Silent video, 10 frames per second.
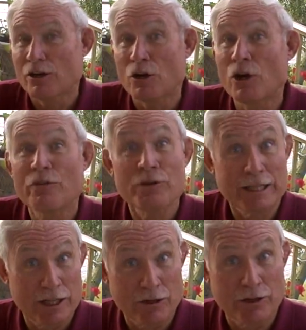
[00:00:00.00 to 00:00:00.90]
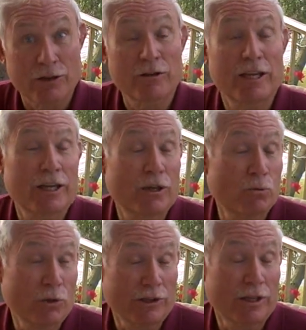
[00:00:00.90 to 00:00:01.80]
on the carrier
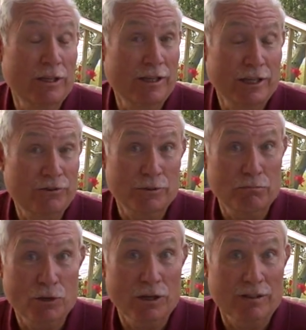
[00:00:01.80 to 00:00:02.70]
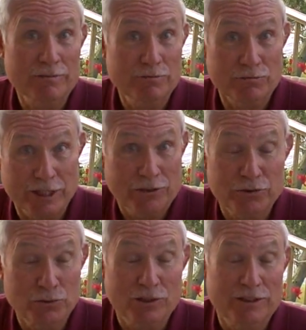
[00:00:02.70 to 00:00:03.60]
and within its embarked fighter
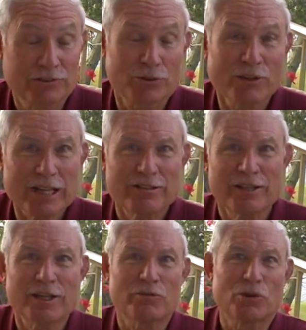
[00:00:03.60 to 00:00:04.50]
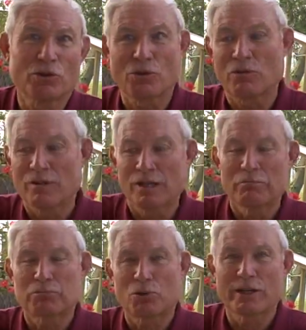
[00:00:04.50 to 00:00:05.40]
squadron. So that's kind of a little
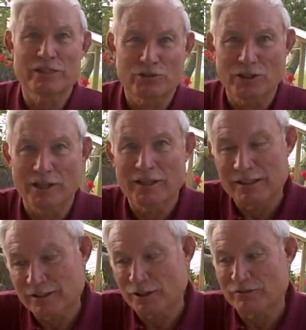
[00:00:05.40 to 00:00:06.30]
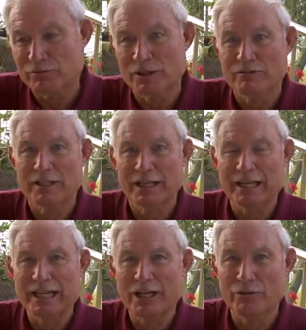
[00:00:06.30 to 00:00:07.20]
précis of kind
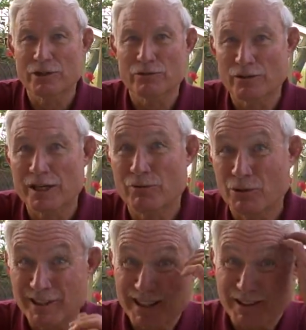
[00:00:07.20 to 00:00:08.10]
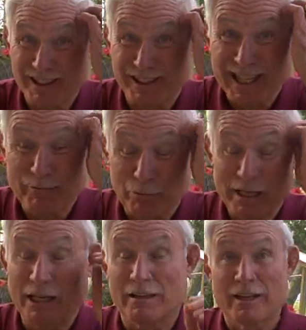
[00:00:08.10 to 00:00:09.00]
of how this novel came
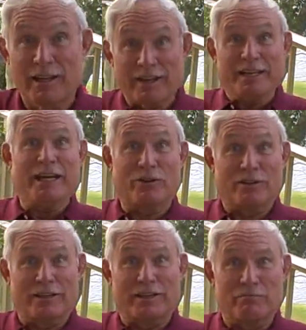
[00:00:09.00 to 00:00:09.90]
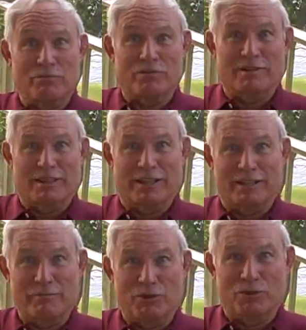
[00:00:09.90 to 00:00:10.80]
about. Now, can I
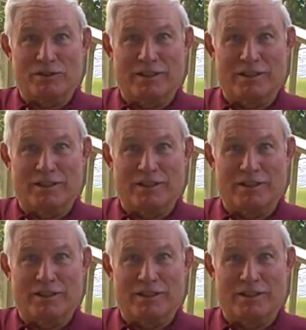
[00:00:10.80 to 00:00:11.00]
keep going?